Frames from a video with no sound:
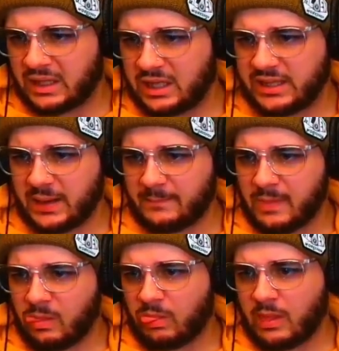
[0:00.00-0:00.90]
Get
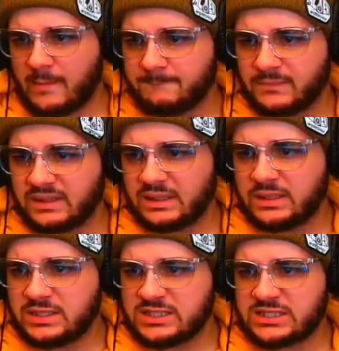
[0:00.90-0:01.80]

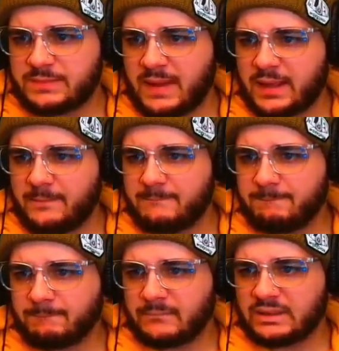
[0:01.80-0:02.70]
him. Smack him.
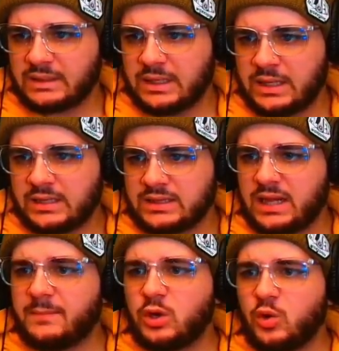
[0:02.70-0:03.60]
Let
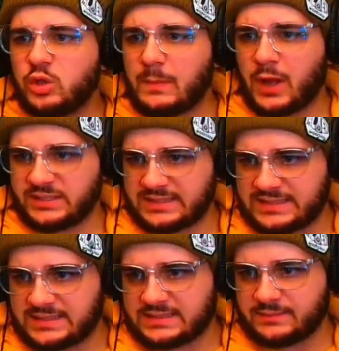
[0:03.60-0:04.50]
him know who the boss
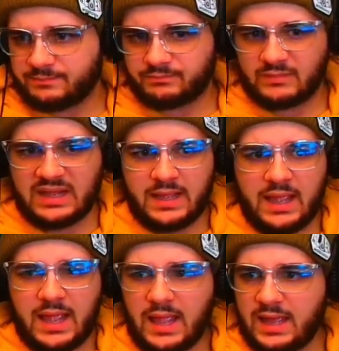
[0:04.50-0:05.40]
is.
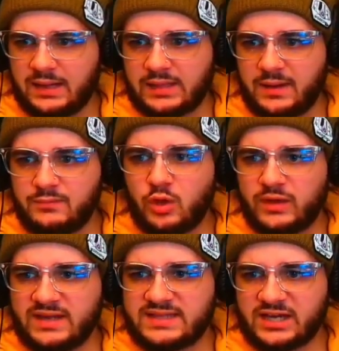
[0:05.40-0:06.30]
And let them know that
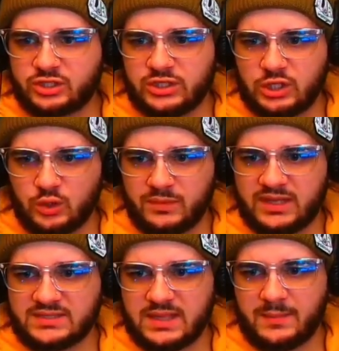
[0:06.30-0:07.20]
it's actually you,
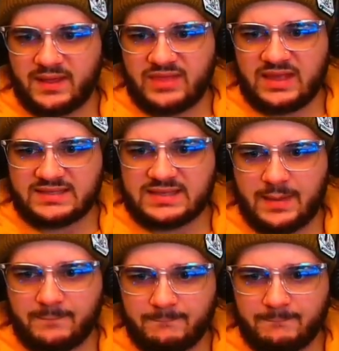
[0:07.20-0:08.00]
because they might think it's them.